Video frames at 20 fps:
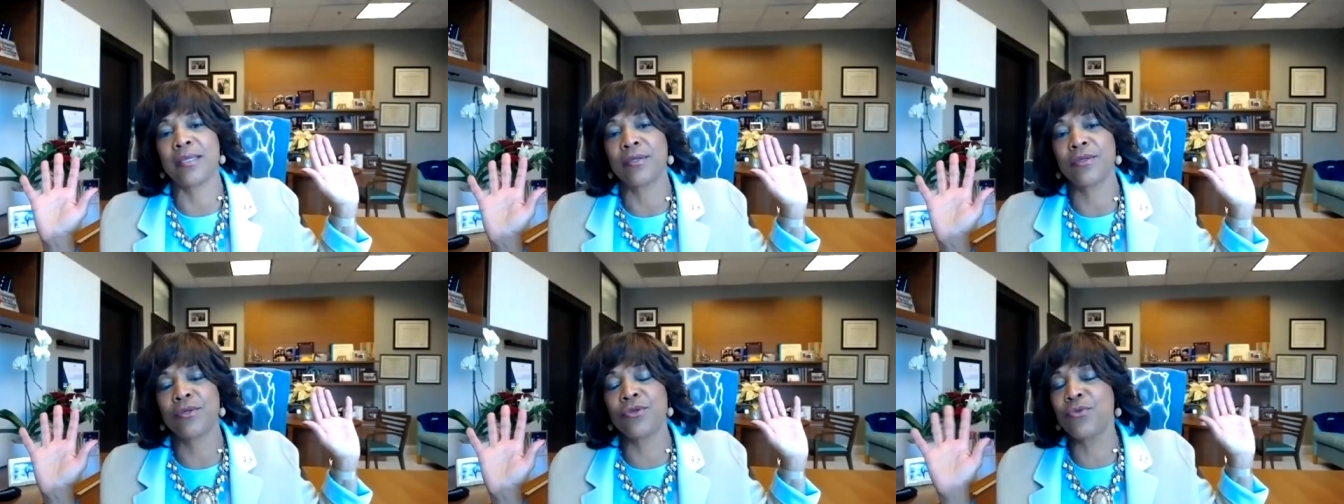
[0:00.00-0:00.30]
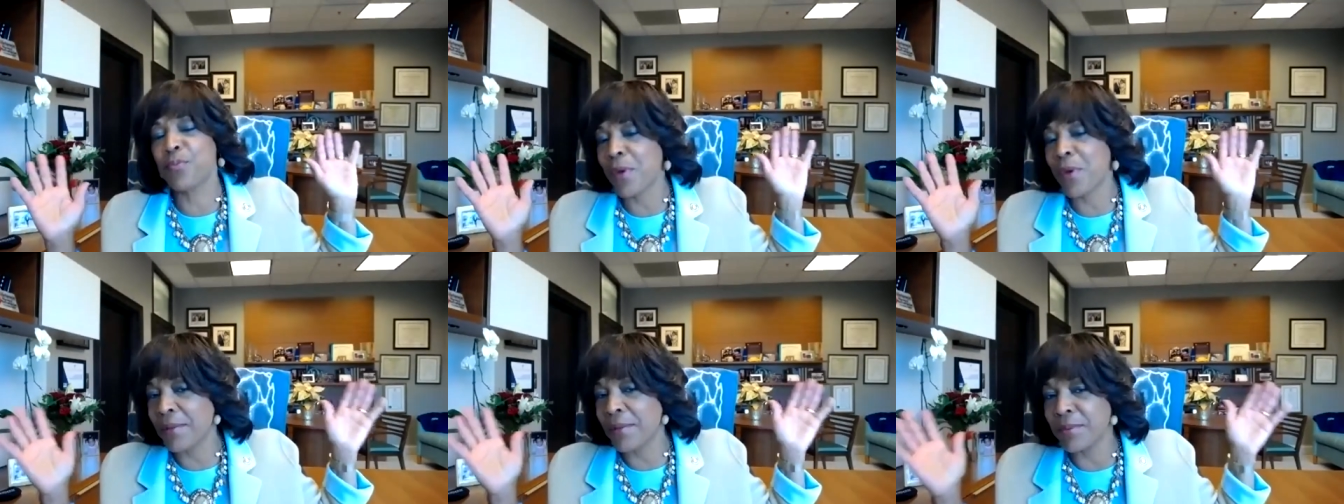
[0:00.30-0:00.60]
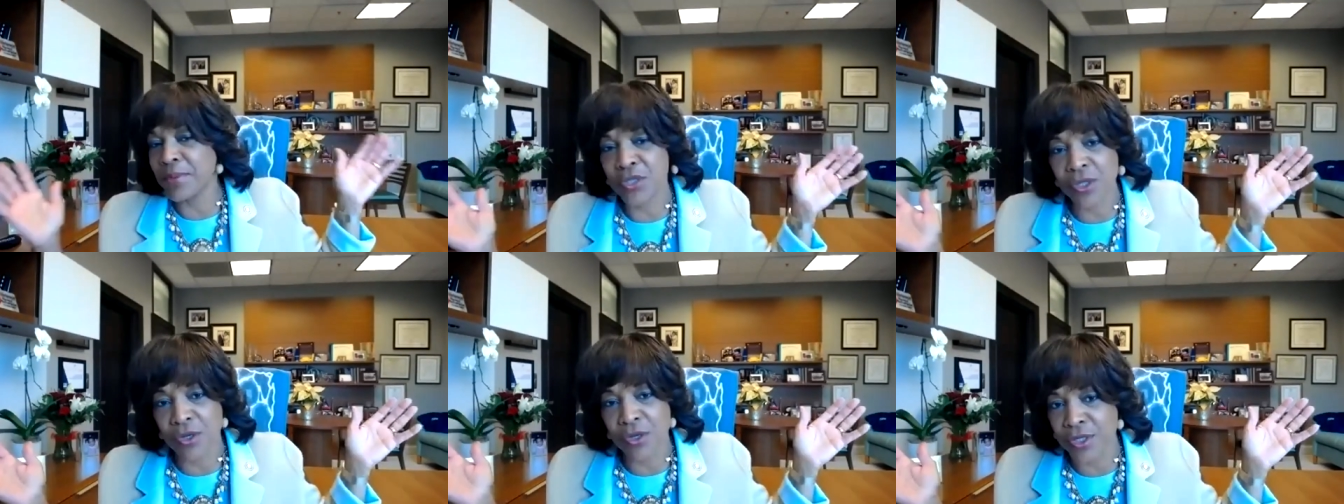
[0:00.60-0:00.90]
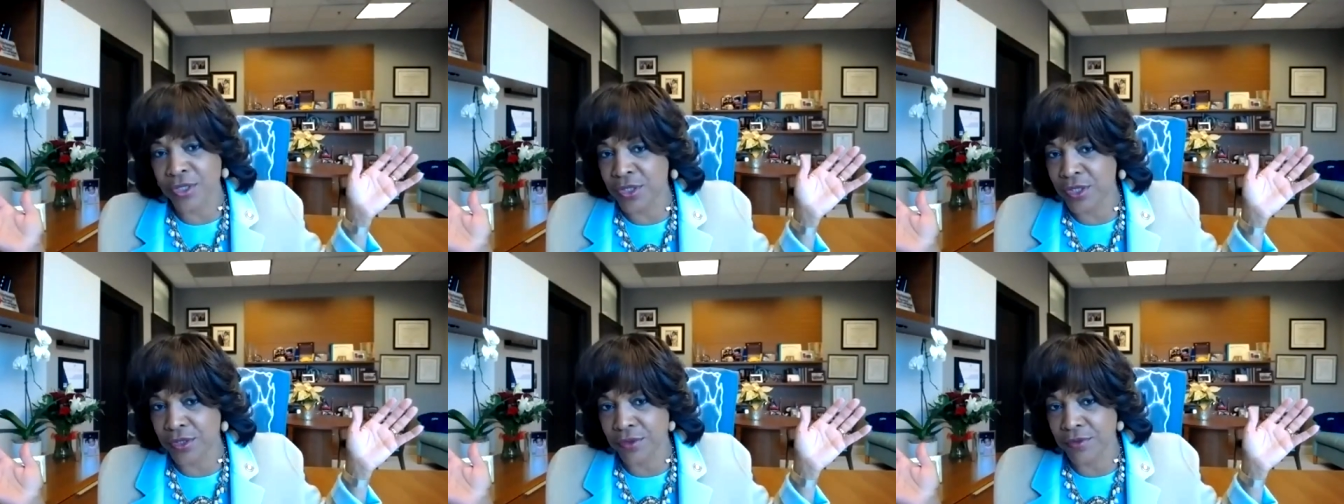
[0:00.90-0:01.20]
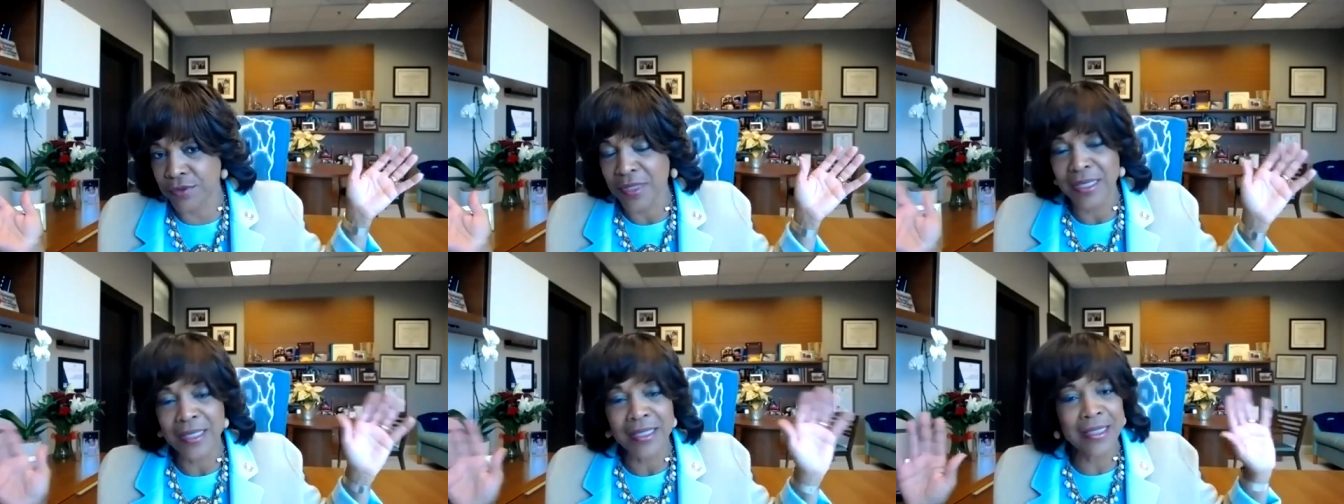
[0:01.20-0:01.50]
You probably saw it
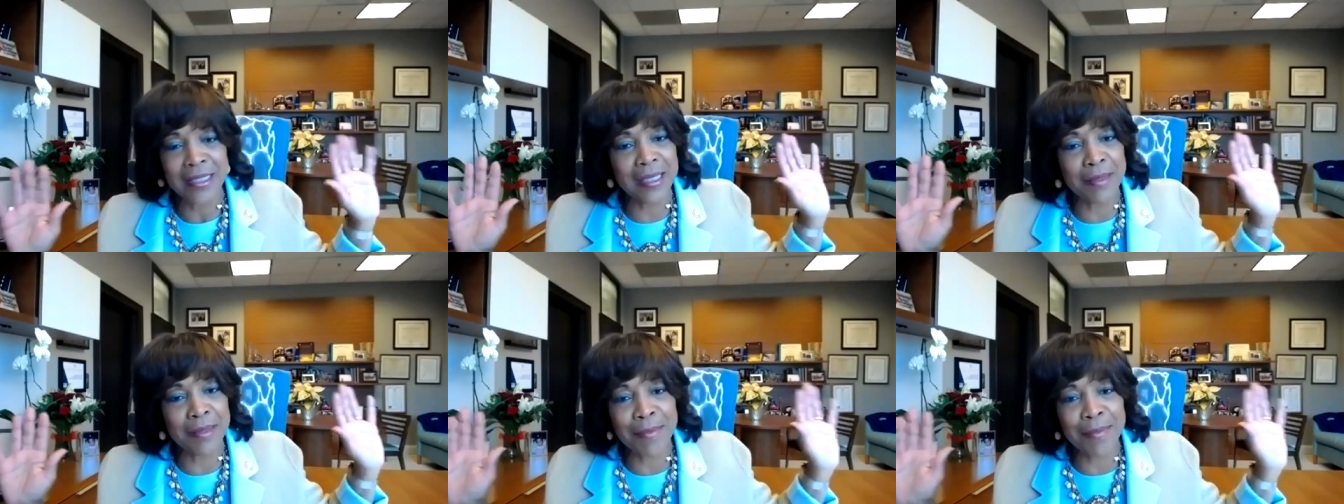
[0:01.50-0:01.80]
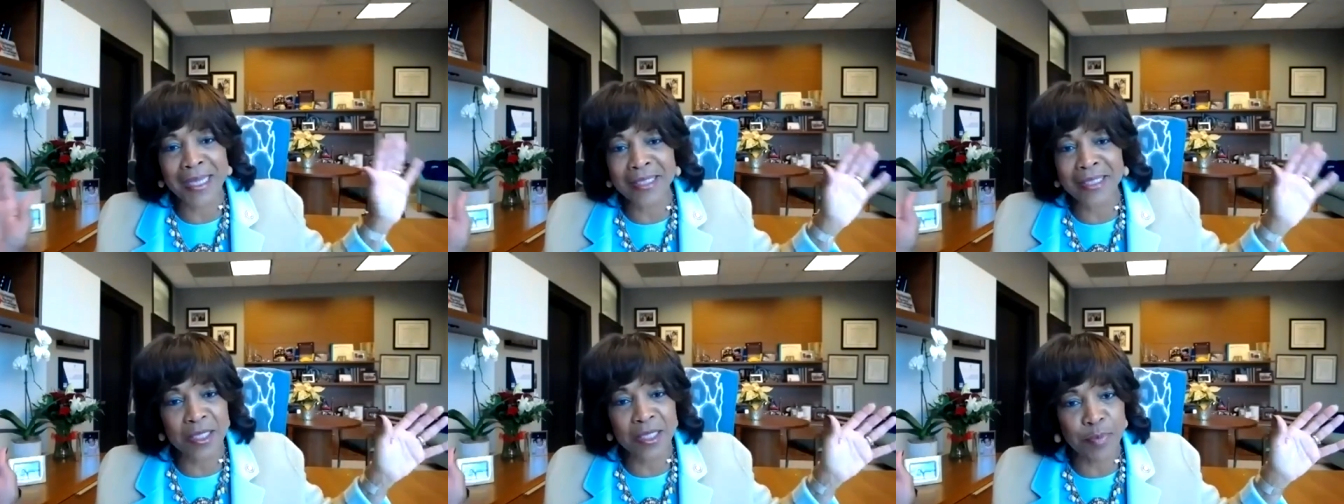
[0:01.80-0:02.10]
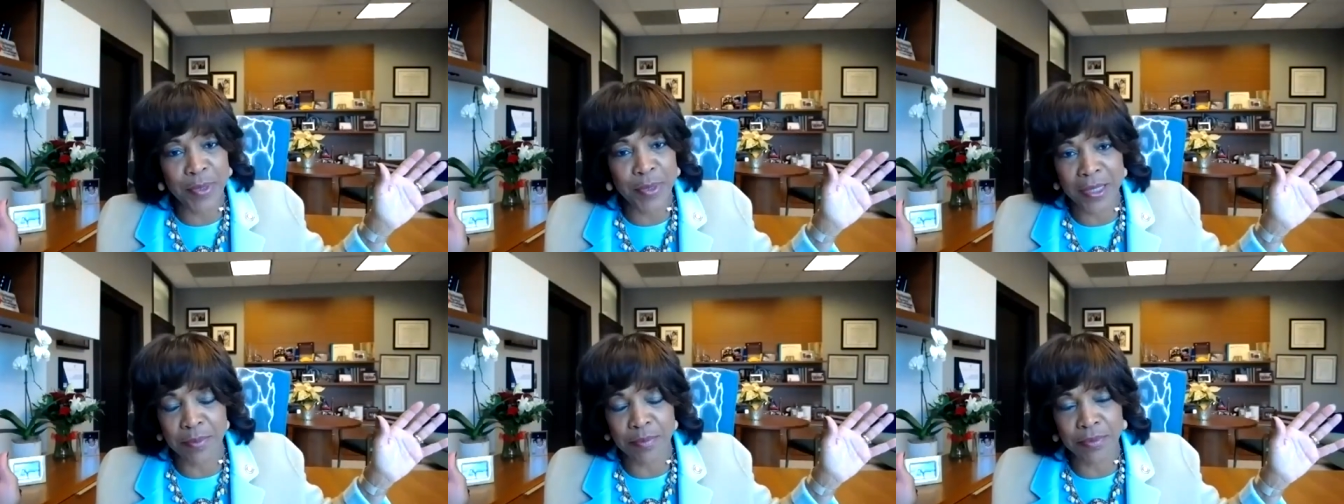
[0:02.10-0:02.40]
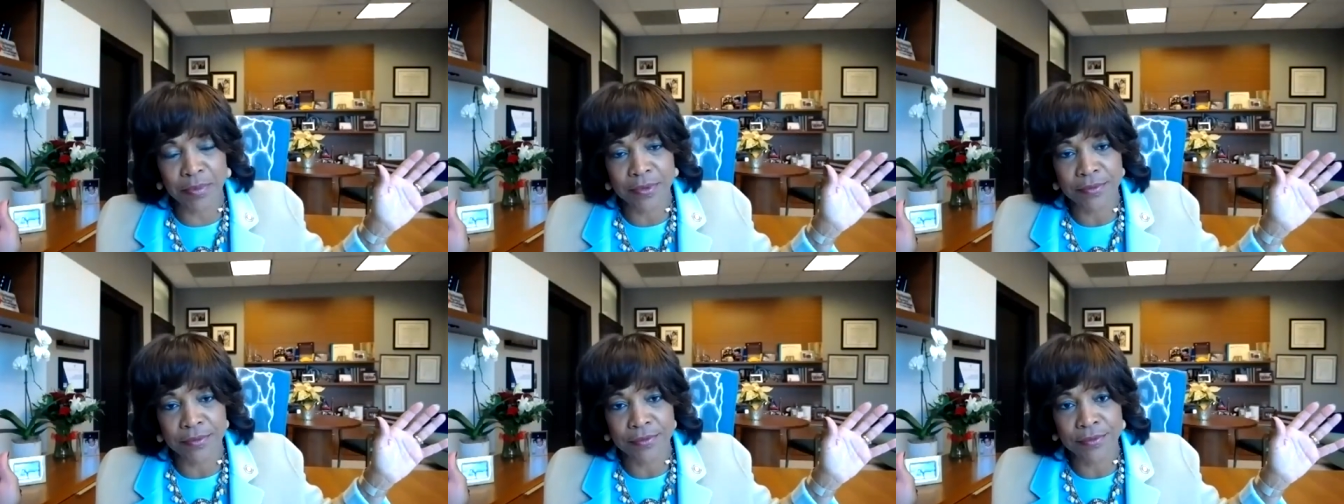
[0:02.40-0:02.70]
too, the MIT paper.